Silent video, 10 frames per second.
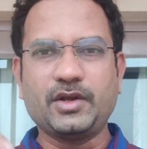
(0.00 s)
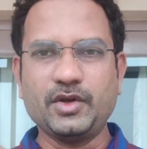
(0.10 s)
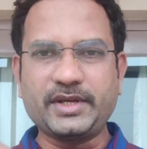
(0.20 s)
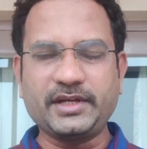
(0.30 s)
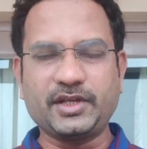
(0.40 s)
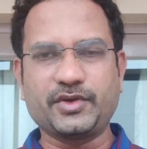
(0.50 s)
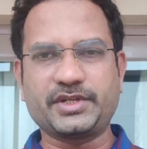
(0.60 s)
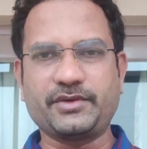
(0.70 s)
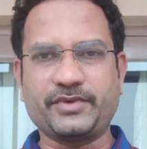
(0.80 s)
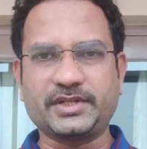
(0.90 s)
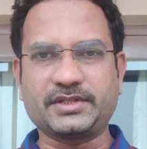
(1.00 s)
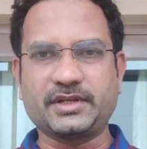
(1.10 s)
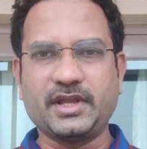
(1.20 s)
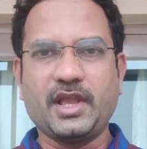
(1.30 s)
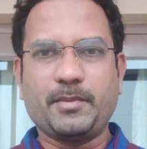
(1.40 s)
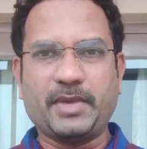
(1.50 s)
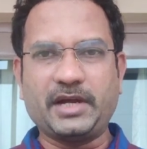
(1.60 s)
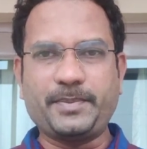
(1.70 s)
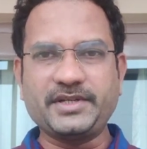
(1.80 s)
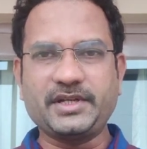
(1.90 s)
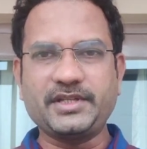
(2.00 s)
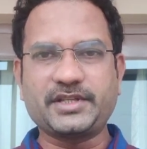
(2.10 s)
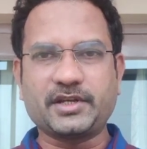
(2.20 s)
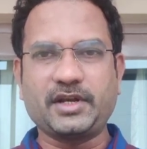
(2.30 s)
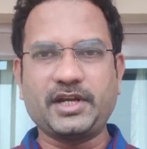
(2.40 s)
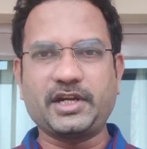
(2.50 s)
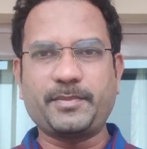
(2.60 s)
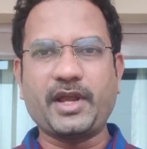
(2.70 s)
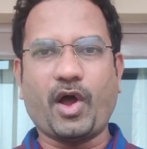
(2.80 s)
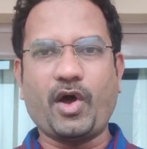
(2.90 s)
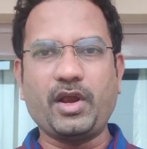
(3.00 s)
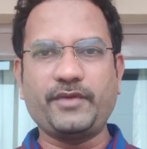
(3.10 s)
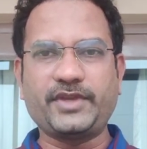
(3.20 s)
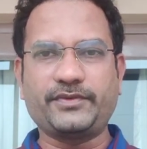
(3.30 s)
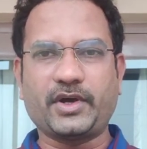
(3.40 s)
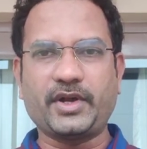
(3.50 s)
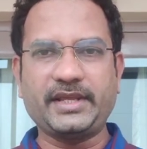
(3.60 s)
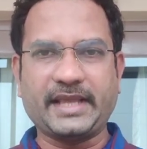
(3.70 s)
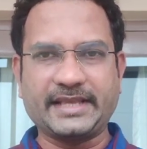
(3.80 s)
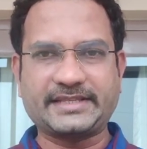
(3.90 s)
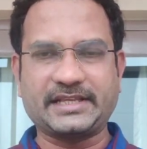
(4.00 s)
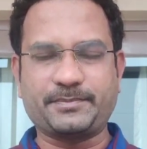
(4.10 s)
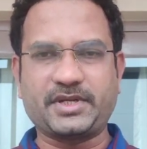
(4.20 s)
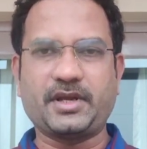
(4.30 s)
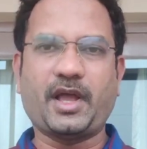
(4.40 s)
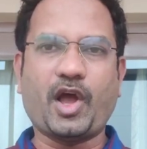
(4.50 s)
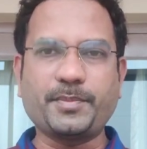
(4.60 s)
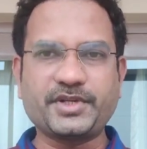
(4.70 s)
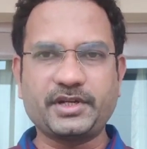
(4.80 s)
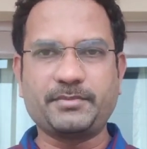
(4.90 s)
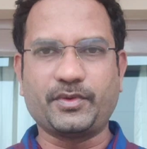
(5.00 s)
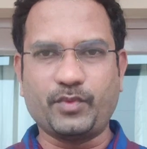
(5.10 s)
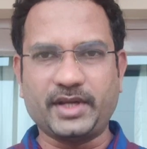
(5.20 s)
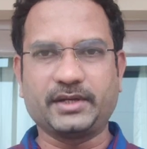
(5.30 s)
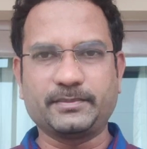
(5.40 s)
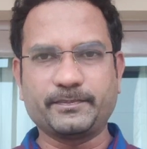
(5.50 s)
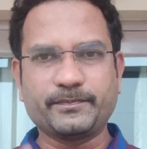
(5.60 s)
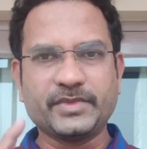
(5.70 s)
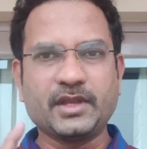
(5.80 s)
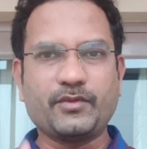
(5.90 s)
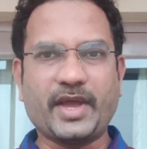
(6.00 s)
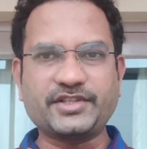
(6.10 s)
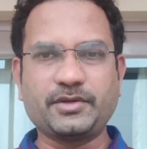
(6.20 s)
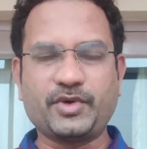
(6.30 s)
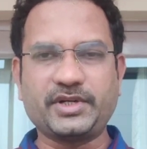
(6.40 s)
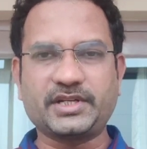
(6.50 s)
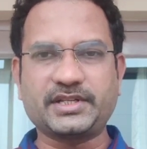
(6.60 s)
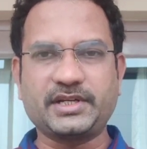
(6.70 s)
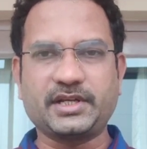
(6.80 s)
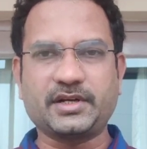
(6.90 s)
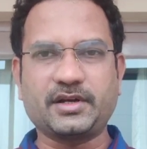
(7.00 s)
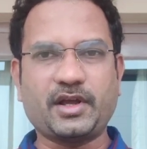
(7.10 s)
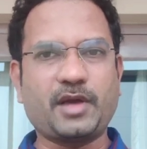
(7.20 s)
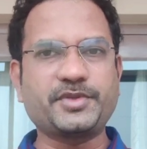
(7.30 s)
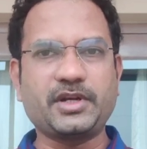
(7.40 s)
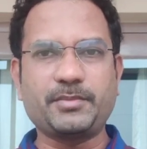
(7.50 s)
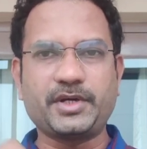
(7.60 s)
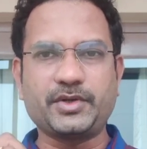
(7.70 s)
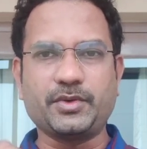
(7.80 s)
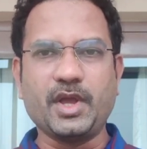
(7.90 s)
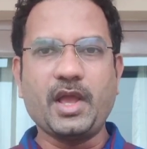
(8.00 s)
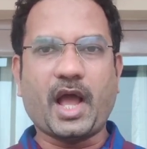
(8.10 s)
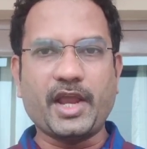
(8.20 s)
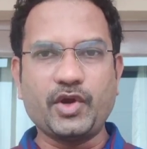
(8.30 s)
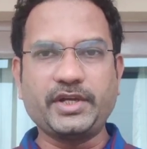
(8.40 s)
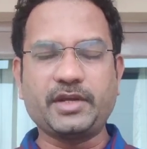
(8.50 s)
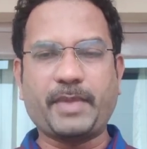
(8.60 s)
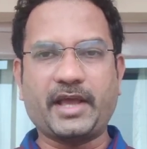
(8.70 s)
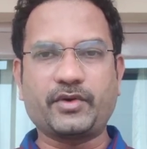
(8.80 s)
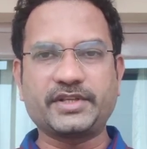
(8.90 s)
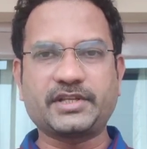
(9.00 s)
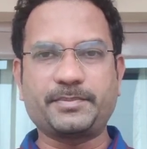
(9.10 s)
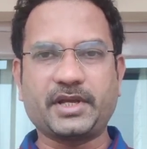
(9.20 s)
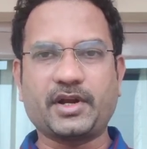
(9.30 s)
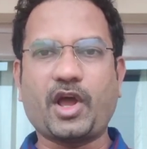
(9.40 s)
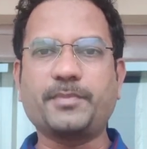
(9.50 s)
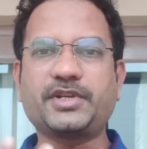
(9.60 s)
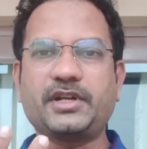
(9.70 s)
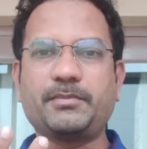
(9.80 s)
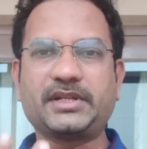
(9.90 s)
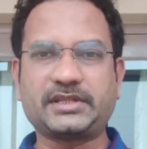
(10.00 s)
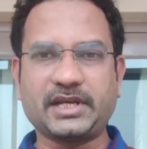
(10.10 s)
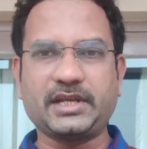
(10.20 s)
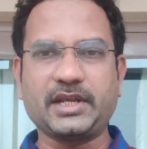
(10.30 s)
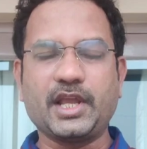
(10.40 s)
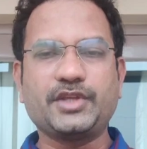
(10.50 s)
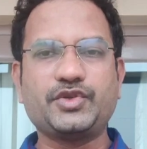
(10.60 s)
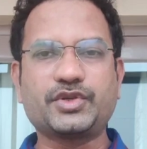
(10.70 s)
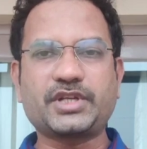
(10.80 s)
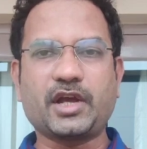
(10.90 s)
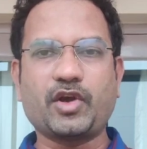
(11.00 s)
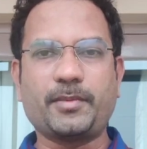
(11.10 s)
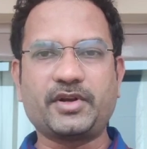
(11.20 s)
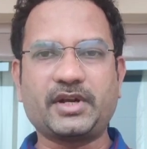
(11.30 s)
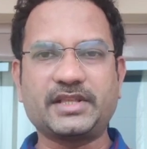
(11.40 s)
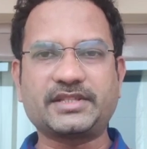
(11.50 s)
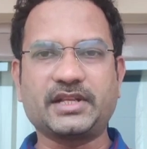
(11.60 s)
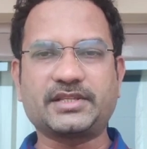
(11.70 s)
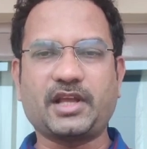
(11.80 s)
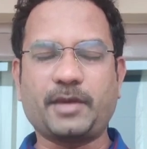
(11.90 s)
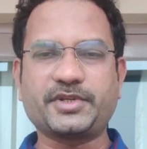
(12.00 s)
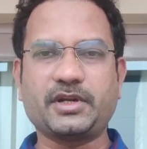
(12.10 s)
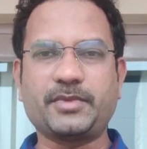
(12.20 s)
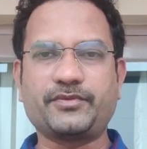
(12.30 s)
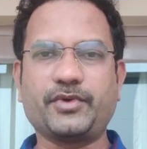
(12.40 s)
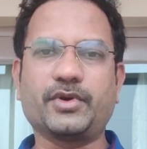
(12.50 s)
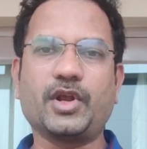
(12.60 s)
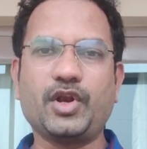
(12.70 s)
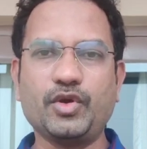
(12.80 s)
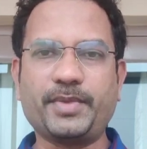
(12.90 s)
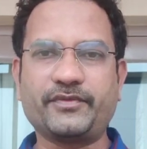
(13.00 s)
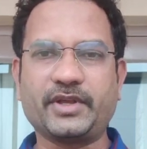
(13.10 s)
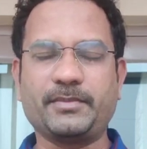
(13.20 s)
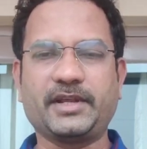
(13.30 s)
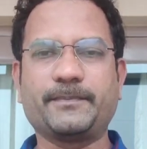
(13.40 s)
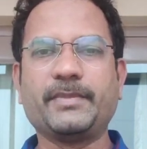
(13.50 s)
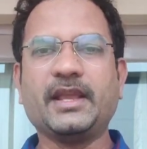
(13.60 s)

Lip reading: Look at the question first. Blood pressure is regulated by all of the following except option number 1, vasomotor center, option number 2, aortic baroreceptor, option number 3, juxtaglomerular cells, option number 4, loop of Henle.